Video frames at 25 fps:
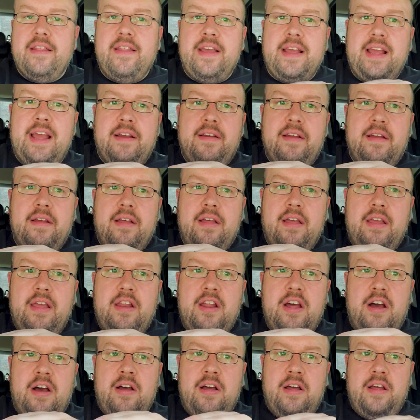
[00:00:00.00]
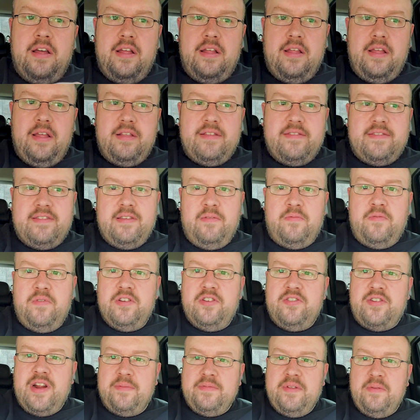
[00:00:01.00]
Like eh, you know, someone
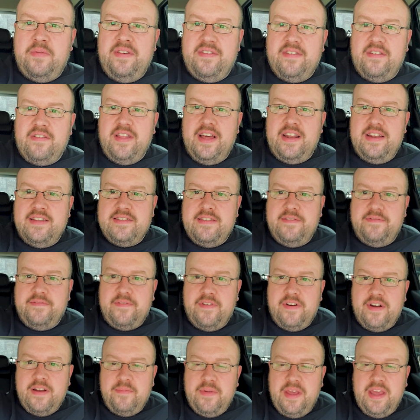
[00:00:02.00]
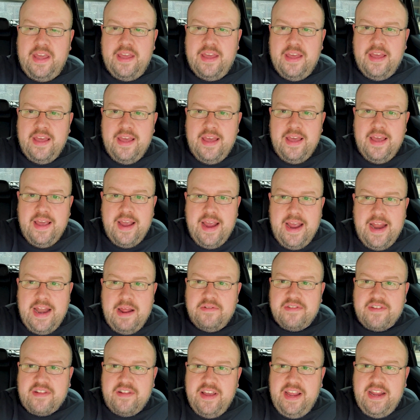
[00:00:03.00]
dropped a piece of lettuce in front of me and it
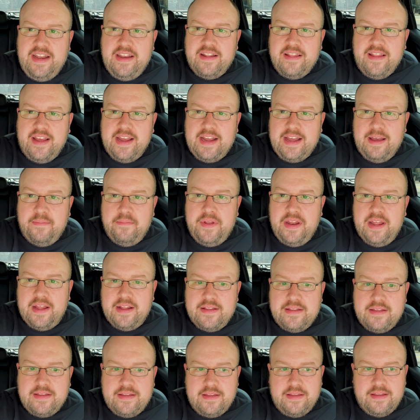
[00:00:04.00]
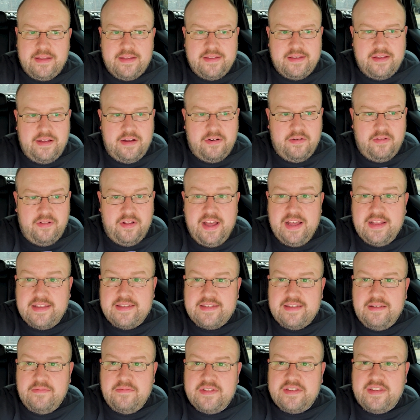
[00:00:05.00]
was cleaned in like a minute or
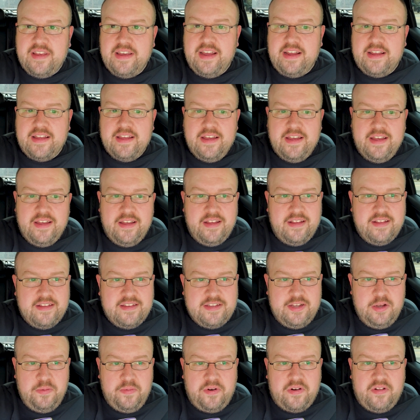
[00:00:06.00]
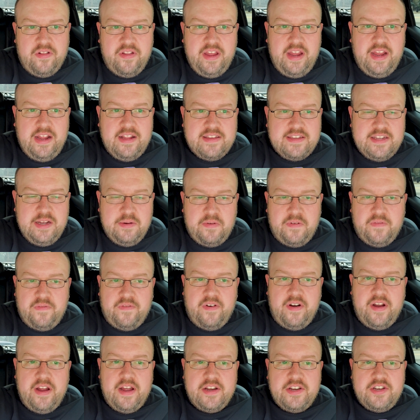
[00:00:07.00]
less. It was like super clean, super
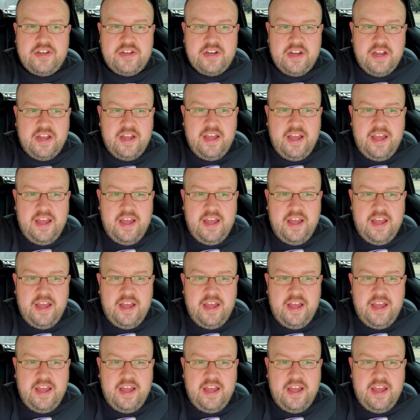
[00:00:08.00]
fresh.